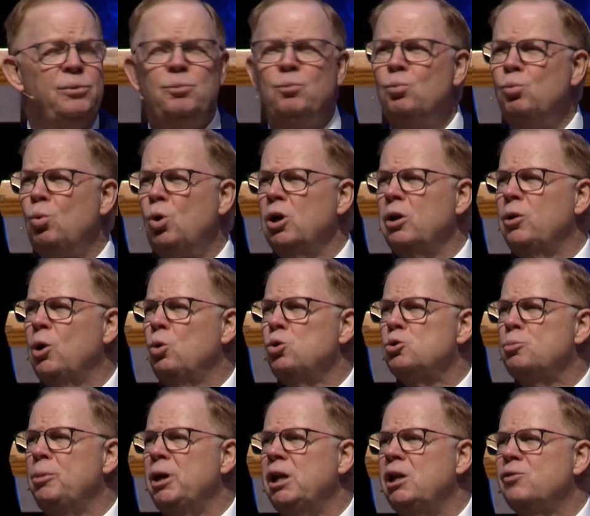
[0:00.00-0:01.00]
One of those
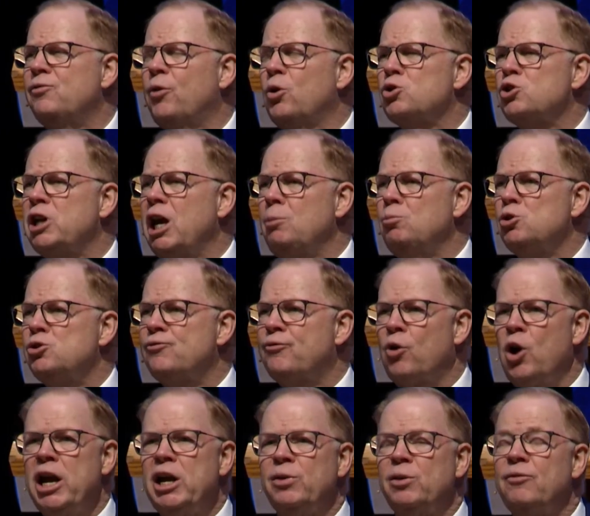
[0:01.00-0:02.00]
men, his first name was
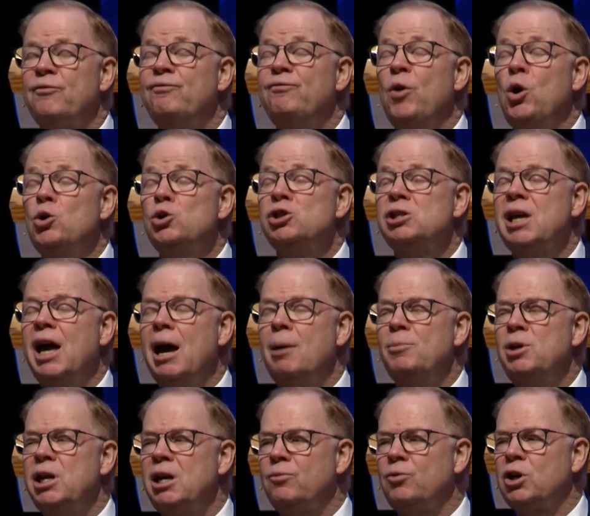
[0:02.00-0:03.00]
Frank. The first time
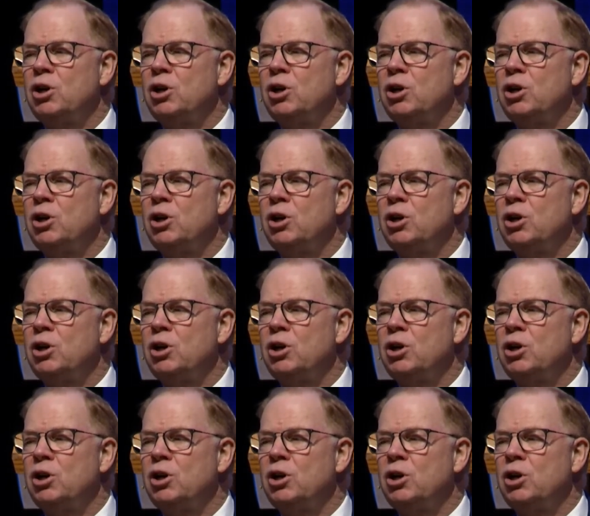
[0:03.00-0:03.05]
he ever